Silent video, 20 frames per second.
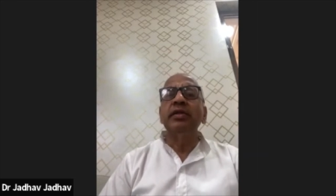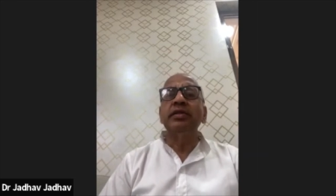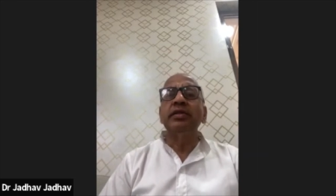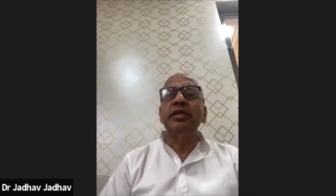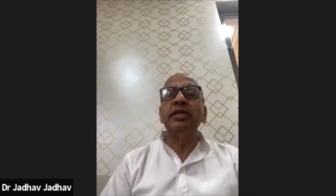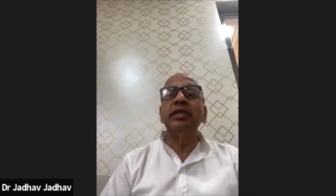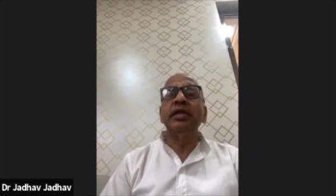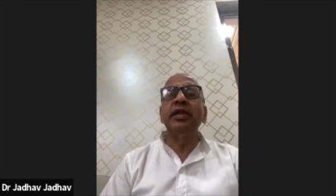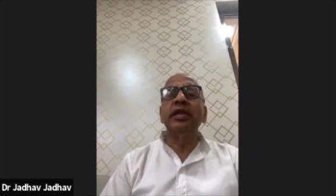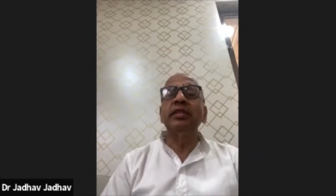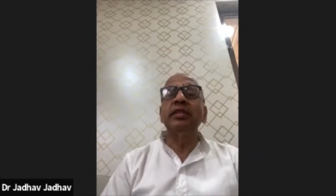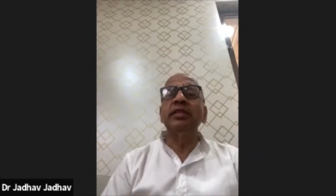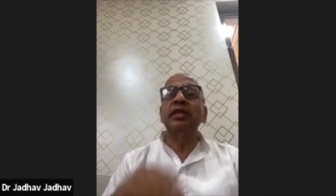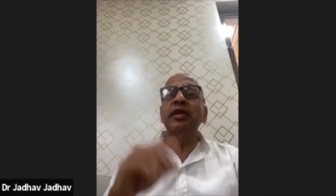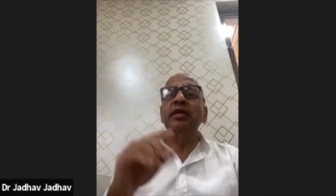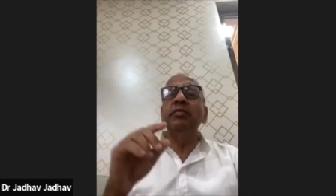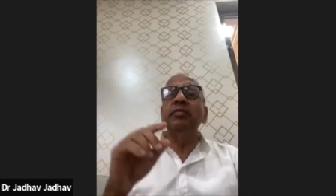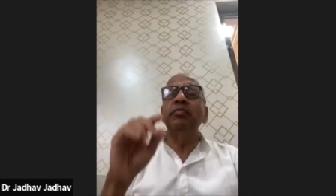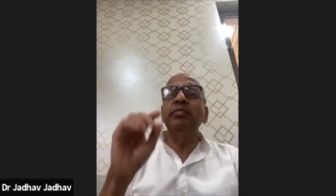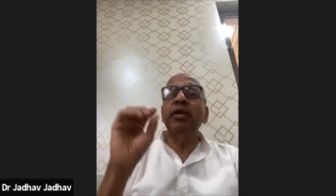
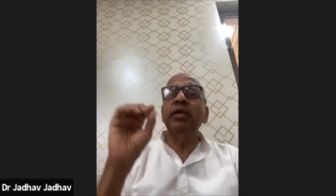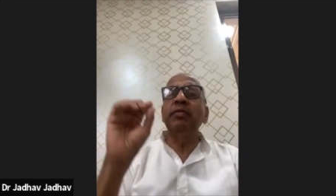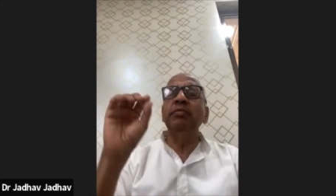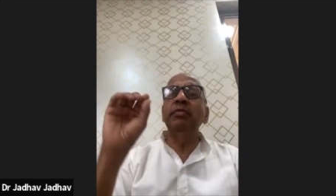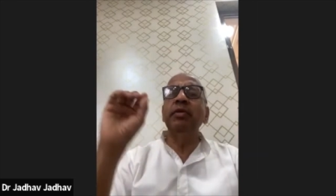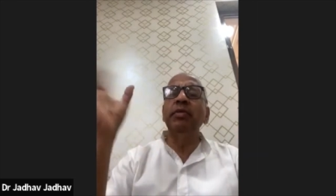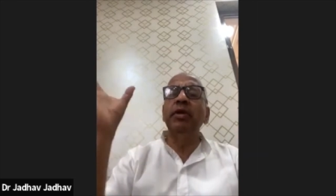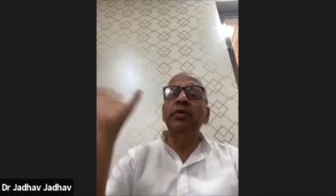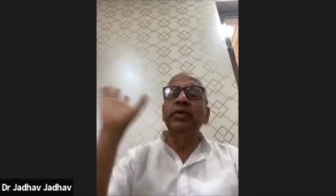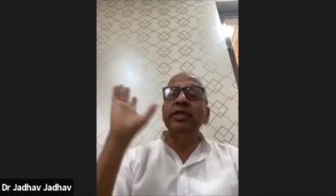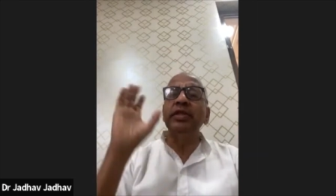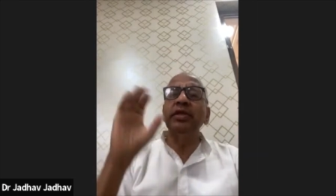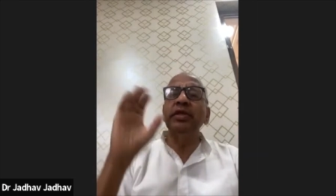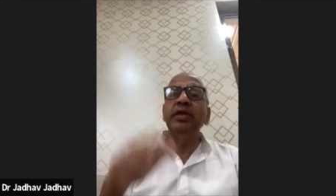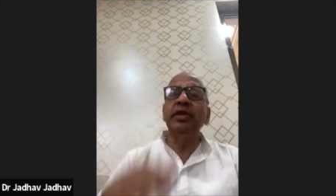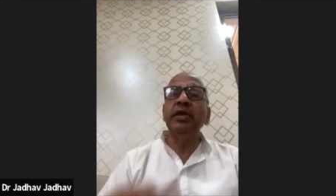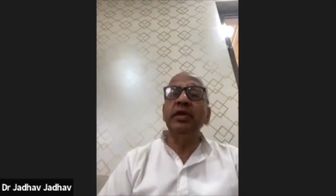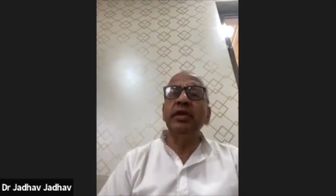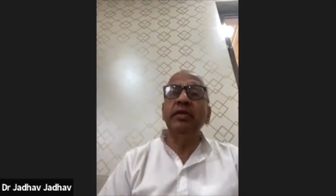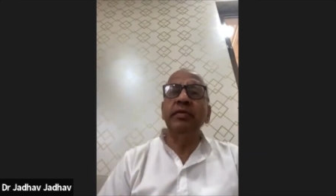tadanantaram Brahma
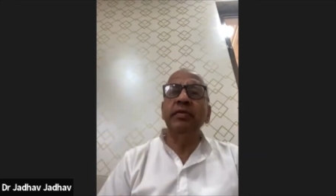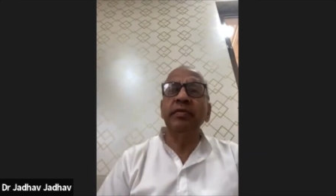bhavati?